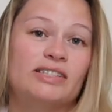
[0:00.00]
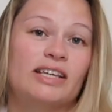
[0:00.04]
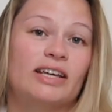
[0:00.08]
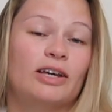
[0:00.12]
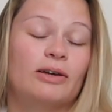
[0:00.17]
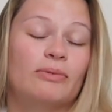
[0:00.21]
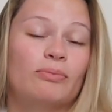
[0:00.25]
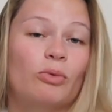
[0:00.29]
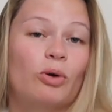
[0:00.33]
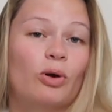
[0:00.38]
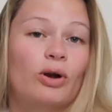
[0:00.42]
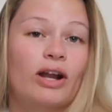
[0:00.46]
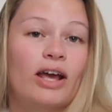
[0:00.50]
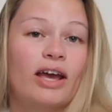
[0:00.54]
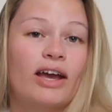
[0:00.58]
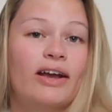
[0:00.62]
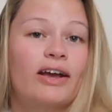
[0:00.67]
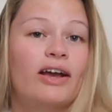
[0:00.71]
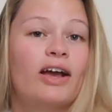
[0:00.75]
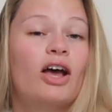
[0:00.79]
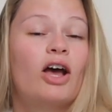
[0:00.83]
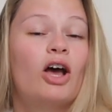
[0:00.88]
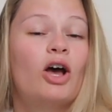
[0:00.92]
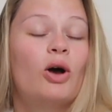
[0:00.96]
say good
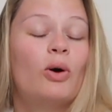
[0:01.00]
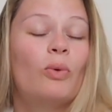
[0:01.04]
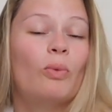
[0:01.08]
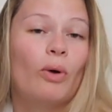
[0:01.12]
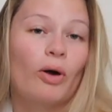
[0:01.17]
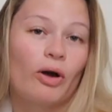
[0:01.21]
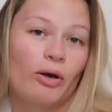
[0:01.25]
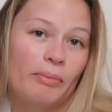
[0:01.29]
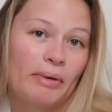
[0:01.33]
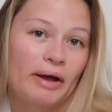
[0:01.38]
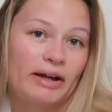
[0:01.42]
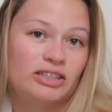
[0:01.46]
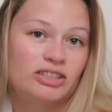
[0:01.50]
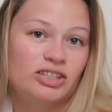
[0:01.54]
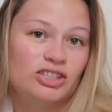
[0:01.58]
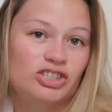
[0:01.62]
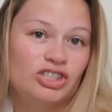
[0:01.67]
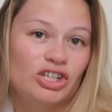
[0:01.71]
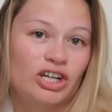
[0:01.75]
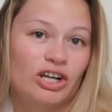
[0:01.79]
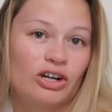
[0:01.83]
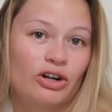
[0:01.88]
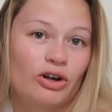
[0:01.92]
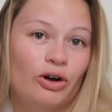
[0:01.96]
morning welcome back to the
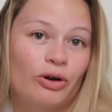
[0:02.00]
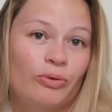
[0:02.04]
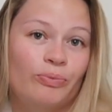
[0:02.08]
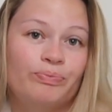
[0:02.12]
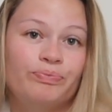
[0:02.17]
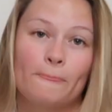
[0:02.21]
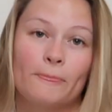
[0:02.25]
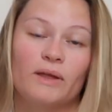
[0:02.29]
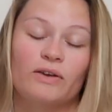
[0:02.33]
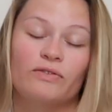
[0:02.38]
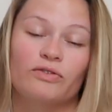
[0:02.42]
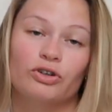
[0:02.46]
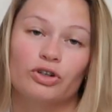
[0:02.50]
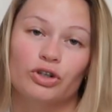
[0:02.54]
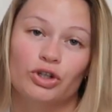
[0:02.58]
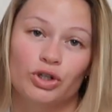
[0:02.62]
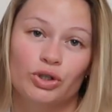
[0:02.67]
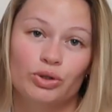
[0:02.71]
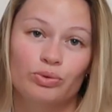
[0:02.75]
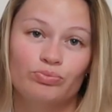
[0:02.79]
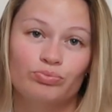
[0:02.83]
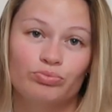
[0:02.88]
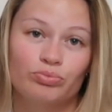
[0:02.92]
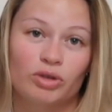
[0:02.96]
channel if you're
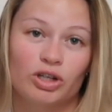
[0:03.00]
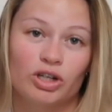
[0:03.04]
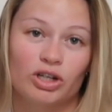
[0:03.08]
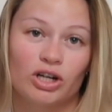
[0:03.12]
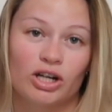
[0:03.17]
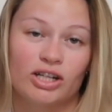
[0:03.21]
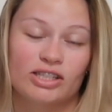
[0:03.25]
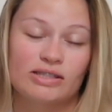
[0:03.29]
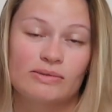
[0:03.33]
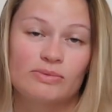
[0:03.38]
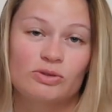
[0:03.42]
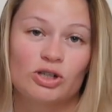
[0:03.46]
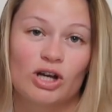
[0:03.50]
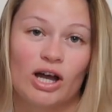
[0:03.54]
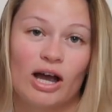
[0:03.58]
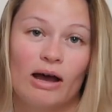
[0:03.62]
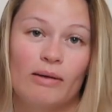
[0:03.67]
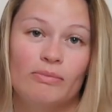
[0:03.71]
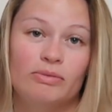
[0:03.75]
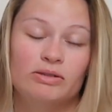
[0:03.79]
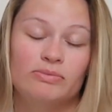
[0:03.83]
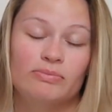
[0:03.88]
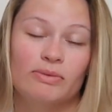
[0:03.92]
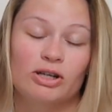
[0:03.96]
new and you're not
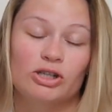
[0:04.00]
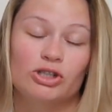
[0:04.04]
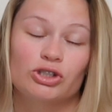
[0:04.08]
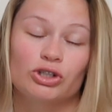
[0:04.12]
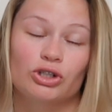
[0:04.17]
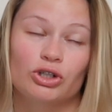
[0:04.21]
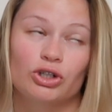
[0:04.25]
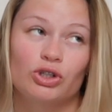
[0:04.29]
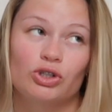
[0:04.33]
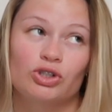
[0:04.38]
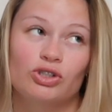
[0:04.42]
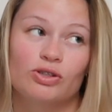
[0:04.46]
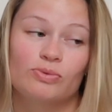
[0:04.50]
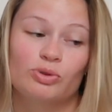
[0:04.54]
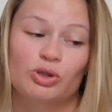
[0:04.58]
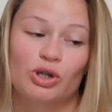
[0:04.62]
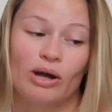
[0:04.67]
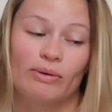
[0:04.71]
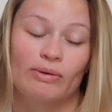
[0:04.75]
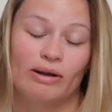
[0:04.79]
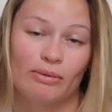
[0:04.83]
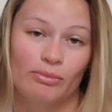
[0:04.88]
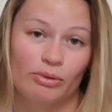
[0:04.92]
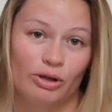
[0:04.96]
subscribed make sure you
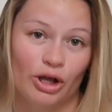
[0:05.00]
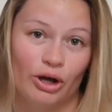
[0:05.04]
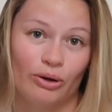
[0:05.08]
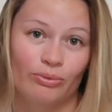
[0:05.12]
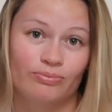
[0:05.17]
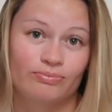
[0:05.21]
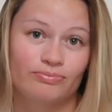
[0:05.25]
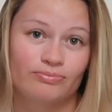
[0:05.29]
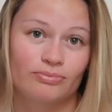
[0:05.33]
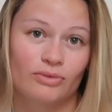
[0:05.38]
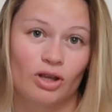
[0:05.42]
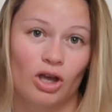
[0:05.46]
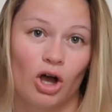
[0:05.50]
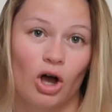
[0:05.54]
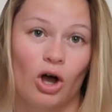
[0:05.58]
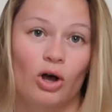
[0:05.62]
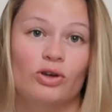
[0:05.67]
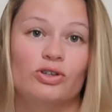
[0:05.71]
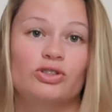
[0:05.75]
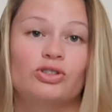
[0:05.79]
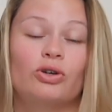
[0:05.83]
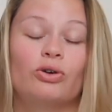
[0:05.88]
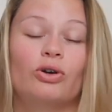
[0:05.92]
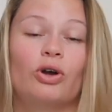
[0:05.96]
subscribe down below
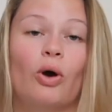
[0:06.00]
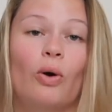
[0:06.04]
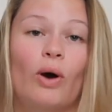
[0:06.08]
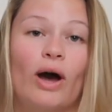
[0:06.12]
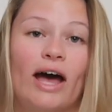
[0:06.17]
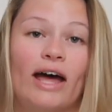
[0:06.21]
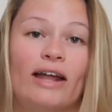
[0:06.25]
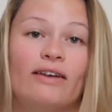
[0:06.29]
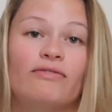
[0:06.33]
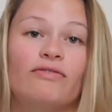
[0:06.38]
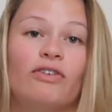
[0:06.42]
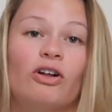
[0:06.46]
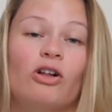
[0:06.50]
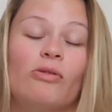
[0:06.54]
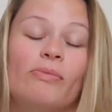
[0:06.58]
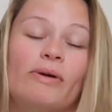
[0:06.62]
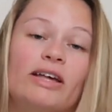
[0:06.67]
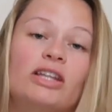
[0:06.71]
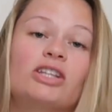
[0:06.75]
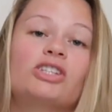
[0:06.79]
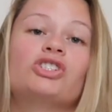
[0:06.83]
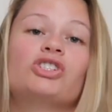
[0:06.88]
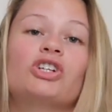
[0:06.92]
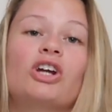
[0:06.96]
also go ahead and follow my
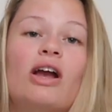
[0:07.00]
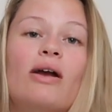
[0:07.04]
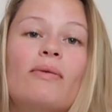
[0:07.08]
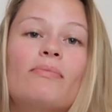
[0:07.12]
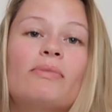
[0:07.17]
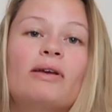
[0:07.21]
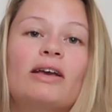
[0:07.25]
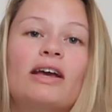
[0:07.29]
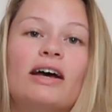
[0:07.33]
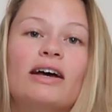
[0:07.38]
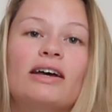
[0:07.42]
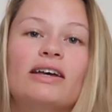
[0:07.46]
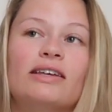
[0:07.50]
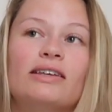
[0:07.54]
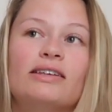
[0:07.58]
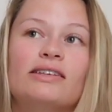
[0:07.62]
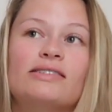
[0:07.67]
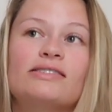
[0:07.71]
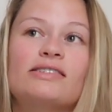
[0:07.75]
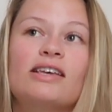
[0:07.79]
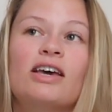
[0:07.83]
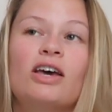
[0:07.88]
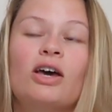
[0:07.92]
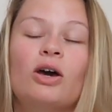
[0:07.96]
Instagram
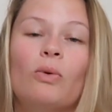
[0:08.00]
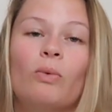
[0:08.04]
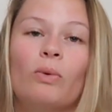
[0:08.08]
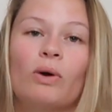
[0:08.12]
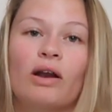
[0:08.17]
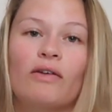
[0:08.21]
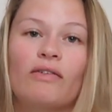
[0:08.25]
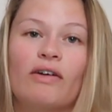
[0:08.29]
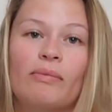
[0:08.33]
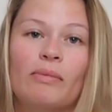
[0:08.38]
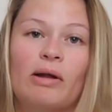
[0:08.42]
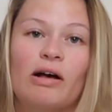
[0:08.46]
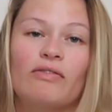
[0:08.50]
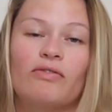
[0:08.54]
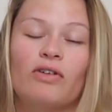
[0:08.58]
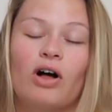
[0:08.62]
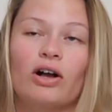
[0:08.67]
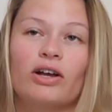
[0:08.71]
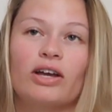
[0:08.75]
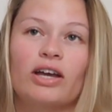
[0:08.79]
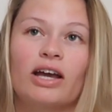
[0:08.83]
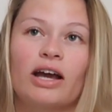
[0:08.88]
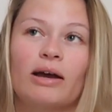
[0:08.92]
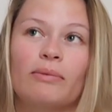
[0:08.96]
because whenever I'm not
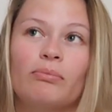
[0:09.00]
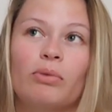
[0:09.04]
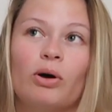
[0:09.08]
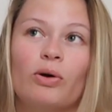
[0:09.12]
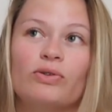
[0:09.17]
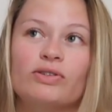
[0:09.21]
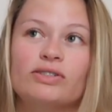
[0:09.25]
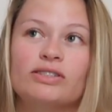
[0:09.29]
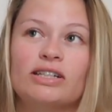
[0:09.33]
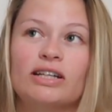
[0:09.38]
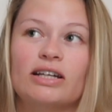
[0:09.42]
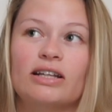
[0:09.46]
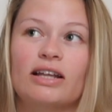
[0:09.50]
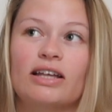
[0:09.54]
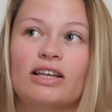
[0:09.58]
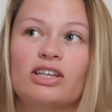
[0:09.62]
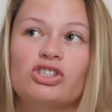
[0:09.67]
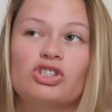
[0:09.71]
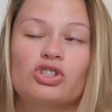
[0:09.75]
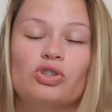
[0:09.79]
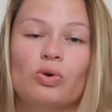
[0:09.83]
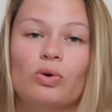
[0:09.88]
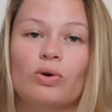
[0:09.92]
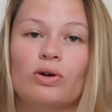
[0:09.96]
vlogging I'm posting like
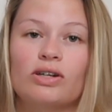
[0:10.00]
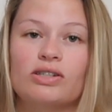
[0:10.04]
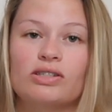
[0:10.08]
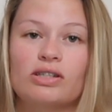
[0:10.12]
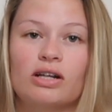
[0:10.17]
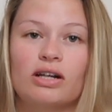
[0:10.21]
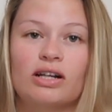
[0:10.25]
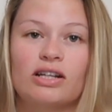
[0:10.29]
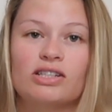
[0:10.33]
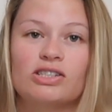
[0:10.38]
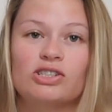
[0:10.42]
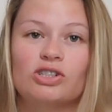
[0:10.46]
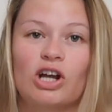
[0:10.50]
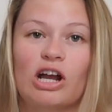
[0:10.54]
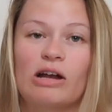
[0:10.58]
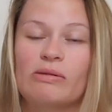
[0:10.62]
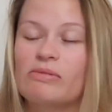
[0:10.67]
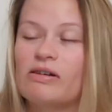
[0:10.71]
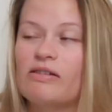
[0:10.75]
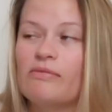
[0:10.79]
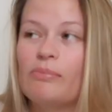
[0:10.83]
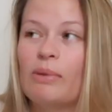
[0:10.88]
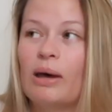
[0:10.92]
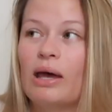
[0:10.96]
stories on
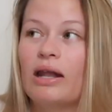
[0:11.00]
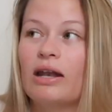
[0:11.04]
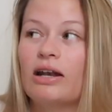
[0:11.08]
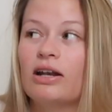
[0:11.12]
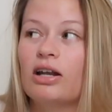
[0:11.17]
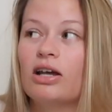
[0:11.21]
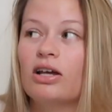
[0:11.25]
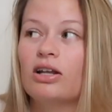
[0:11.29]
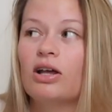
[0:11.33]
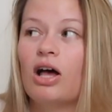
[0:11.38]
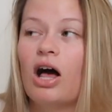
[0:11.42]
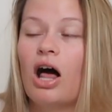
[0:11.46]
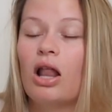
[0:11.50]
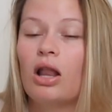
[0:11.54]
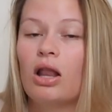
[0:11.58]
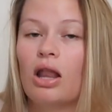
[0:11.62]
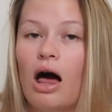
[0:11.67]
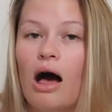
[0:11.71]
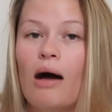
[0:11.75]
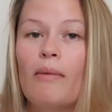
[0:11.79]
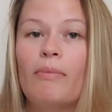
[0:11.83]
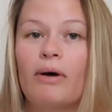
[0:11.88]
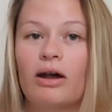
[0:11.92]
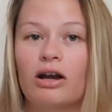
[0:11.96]
Instagram. I've been a
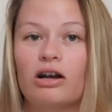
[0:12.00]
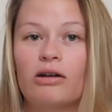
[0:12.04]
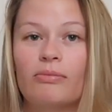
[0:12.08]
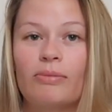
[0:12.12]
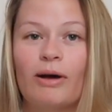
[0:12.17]
lot better